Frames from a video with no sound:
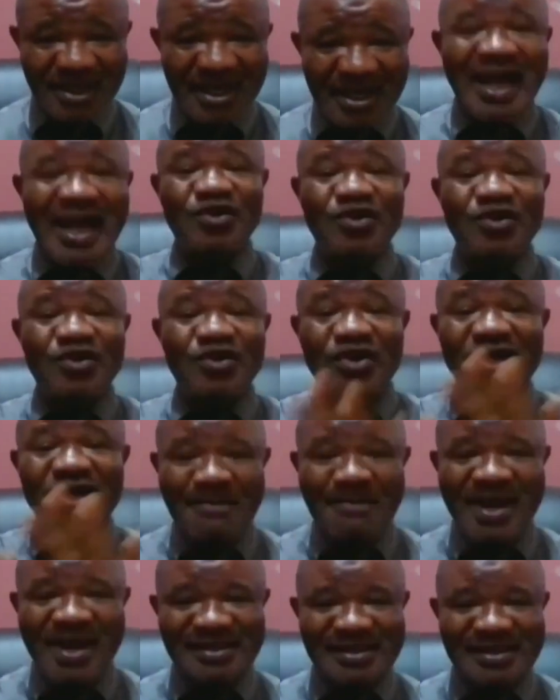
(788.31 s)
They are doing their
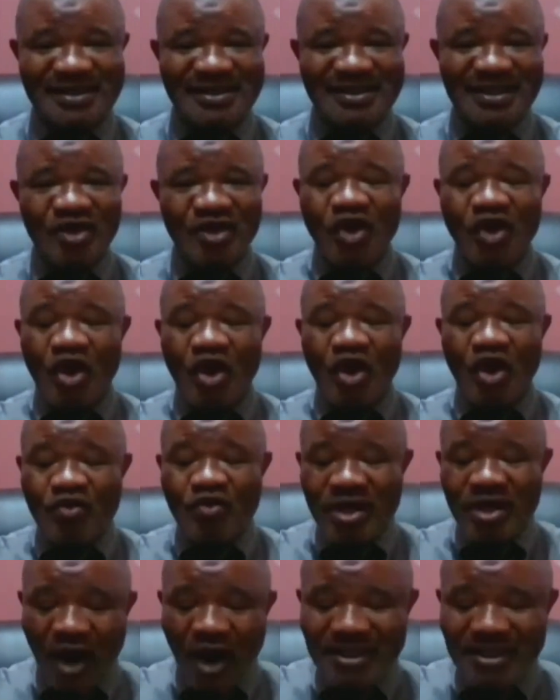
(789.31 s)
best. So
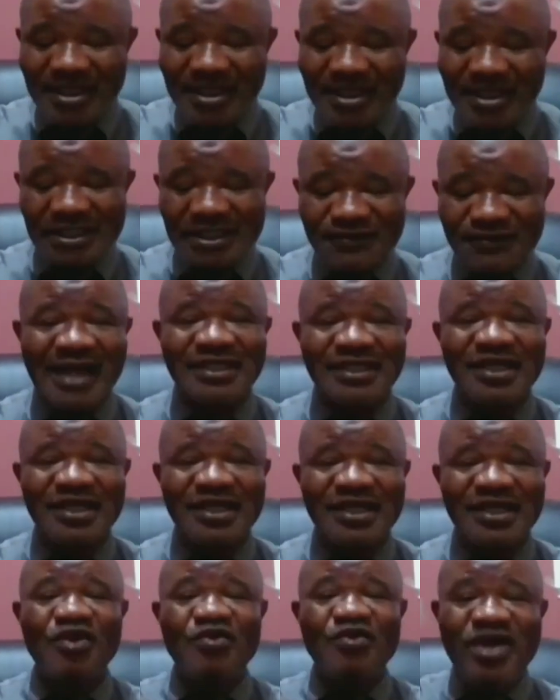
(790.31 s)
with all these
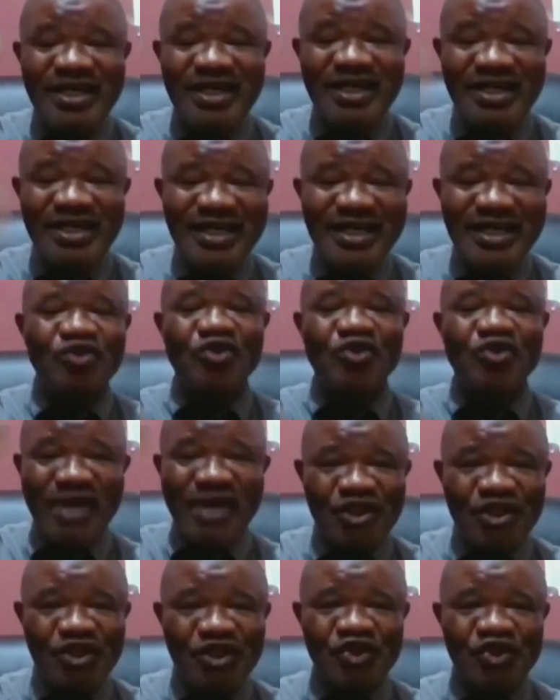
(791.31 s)
facts, we need to
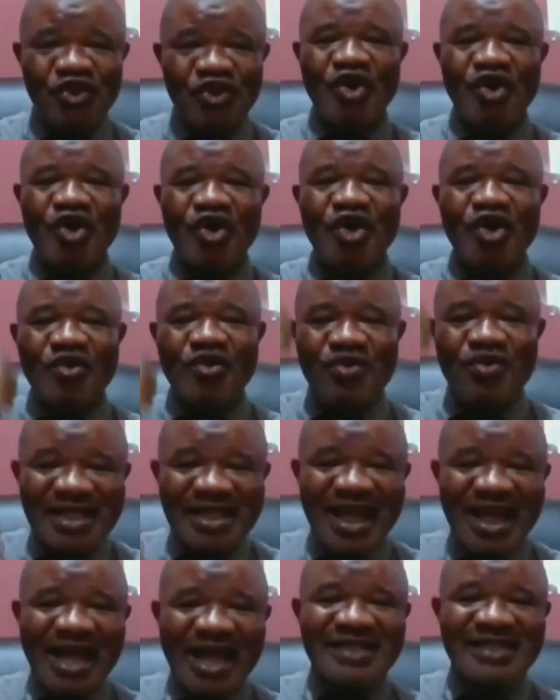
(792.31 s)
make sure we
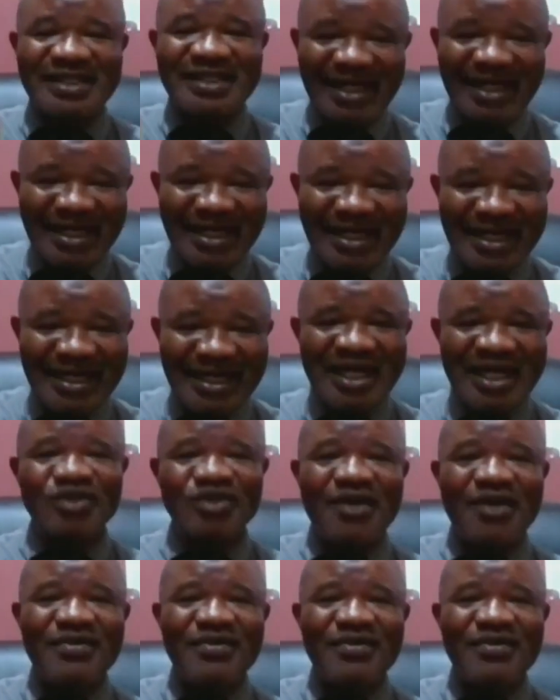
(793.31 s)
start screening
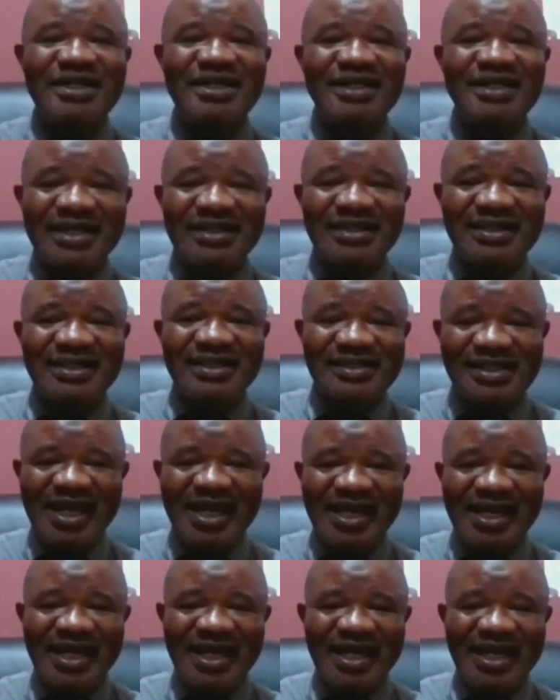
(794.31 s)
so that we detect this
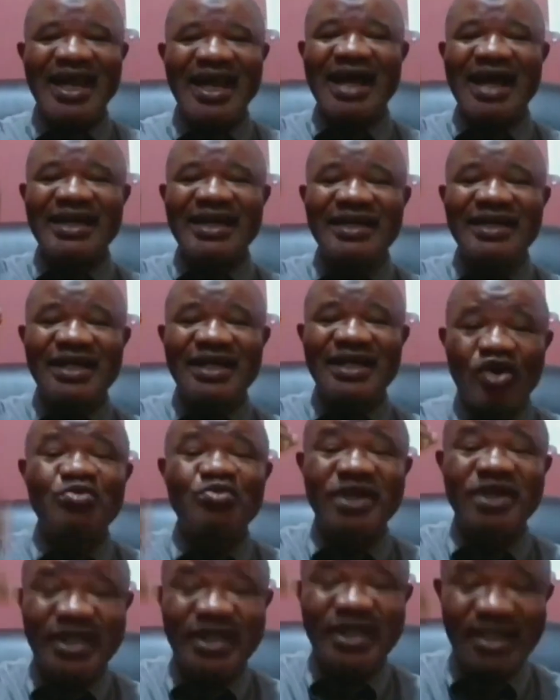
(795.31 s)
thing early and the
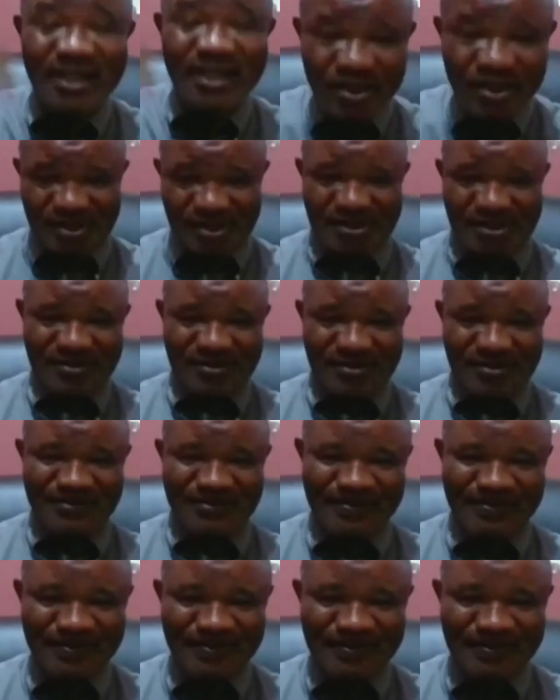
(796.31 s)
cost will be reduced.
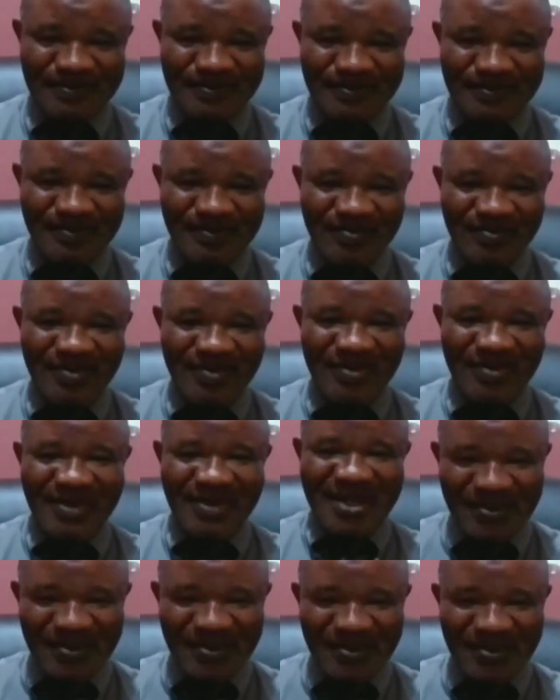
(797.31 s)

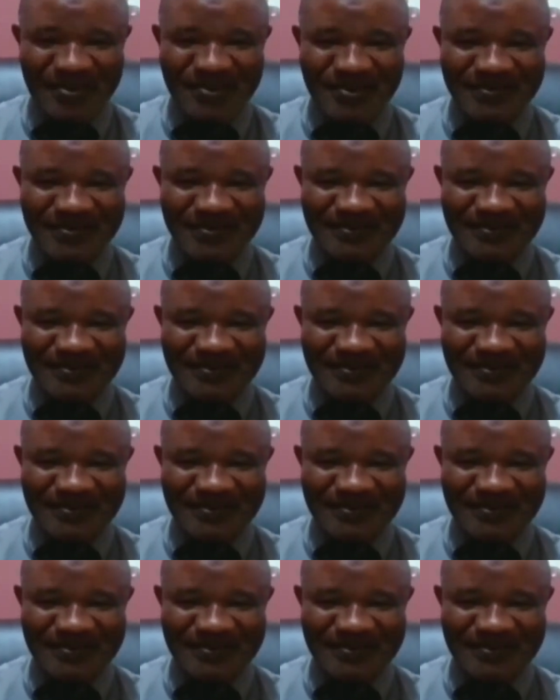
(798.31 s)
Thank you.